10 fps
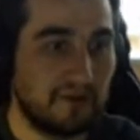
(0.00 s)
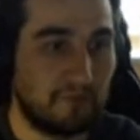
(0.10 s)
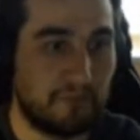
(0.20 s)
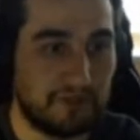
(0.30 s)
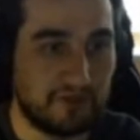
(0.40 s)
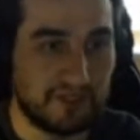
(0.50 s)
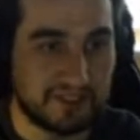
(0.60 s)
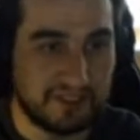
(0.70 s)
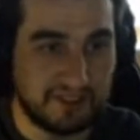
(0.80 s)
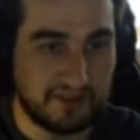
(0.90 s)
But you can
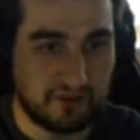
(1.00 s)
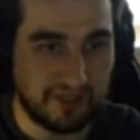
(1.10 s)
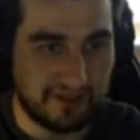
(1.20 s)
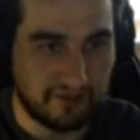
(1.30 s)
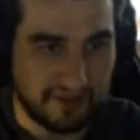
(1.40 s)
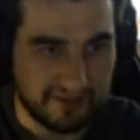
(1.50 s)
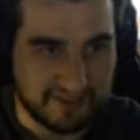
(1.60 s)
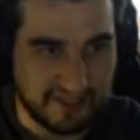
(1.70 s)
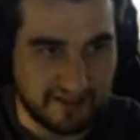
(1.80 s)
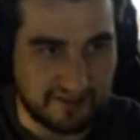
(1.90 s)
already
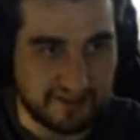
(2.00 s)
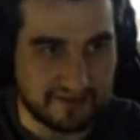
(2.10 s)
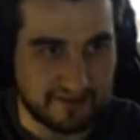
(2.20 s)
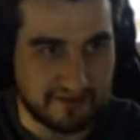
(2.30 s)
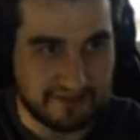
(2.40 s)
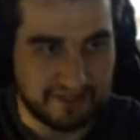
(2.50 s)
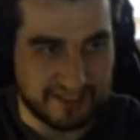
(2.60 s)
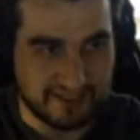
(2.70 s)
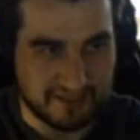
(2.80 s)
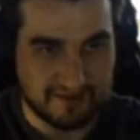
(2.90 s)
tell that
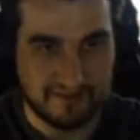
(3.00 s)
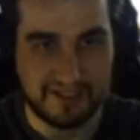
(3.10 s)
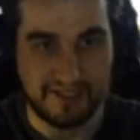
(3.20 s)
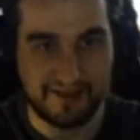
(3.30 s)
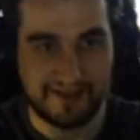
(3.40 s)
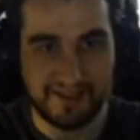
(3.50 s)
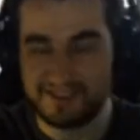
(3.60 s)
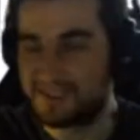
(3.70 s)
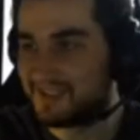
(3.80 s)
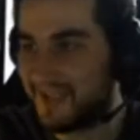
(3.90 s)
yes, like
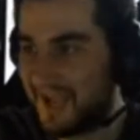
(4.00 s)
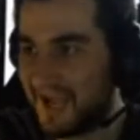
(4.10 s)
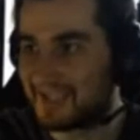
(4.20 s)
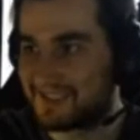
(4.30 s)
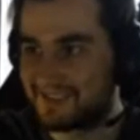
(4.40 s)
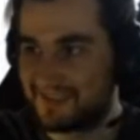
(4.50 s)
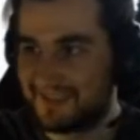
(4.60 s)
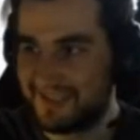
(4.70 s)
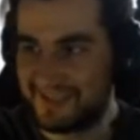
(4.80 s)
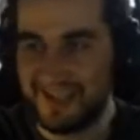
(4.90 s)
it has
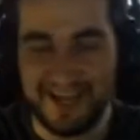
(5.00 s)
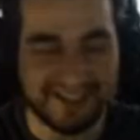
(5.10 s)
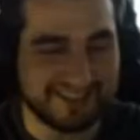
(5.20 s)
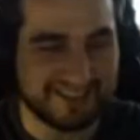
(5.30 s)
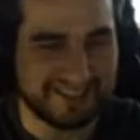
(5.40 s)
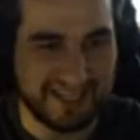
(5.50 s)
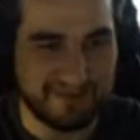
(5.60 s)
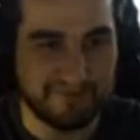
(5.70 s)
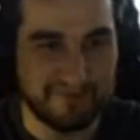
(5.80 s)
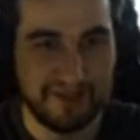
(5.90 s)
the
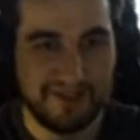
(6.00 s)
same